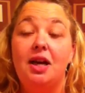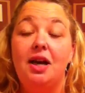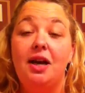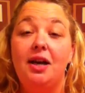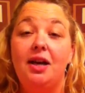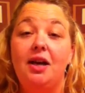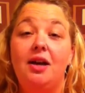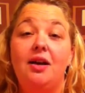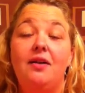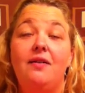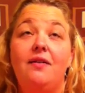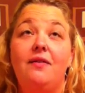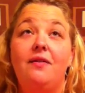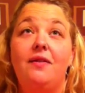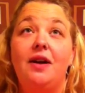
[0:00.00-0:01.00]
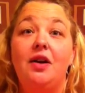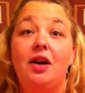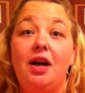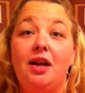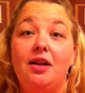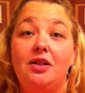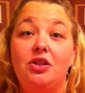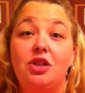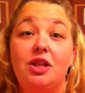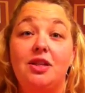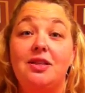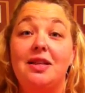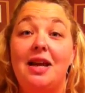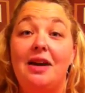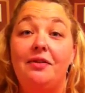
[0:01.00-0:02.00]
I very highly
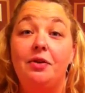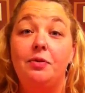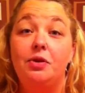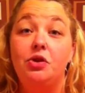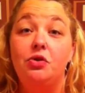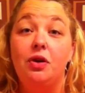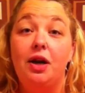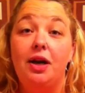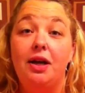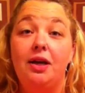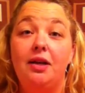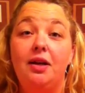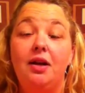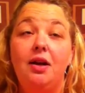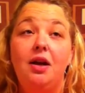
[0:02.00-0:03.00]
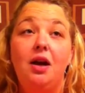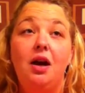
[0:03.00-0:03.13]
suggest everyone try it.